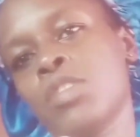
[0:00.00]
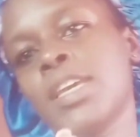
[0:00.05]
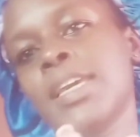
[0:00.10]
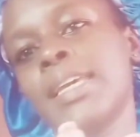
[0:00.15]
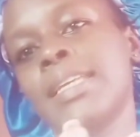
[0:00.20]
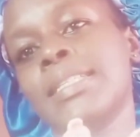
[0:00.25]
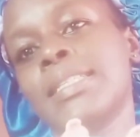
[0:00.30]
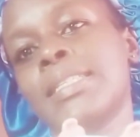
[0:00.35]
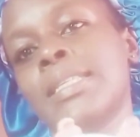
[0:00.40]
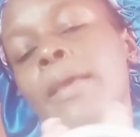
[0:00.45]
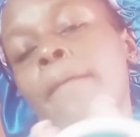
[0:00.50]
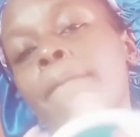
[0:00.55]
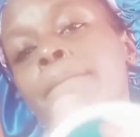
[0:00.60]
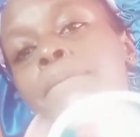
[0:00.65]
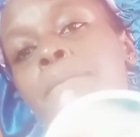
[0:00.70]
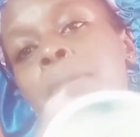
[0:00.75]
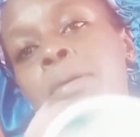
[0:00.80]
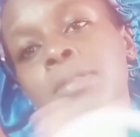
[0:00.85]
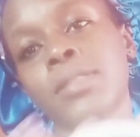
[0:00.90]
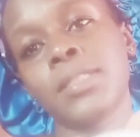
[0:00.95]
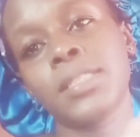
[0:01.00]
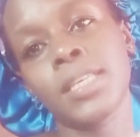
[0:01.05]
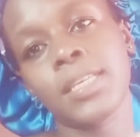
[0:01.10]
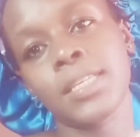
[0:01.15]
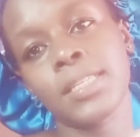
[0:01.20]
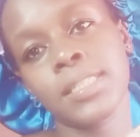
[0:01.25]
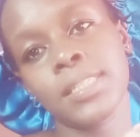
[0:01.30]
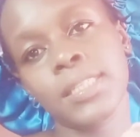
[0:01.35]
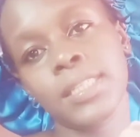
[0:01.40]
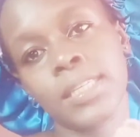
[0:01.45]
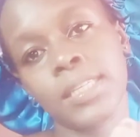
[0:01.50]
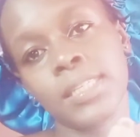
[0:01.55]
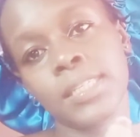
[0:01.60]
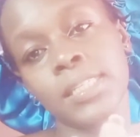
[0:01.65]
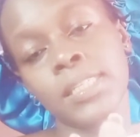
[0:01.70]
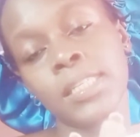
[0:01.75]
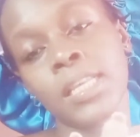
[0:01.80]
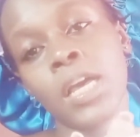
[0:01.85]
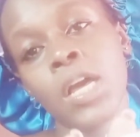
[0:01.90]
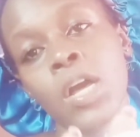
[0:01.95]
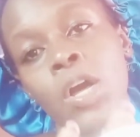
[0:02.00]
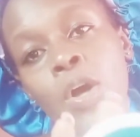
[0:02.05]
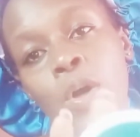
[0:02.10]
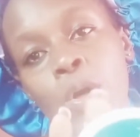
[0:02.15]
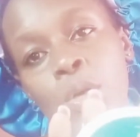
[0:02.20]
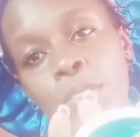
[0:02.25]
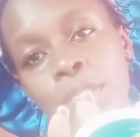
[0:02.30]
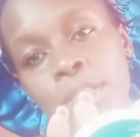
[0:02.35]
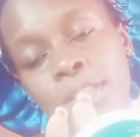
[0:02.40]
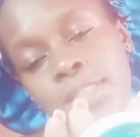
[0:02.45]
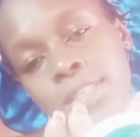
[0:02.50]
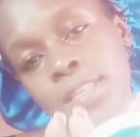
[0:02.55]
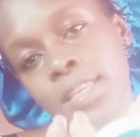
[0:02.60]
on its importances on the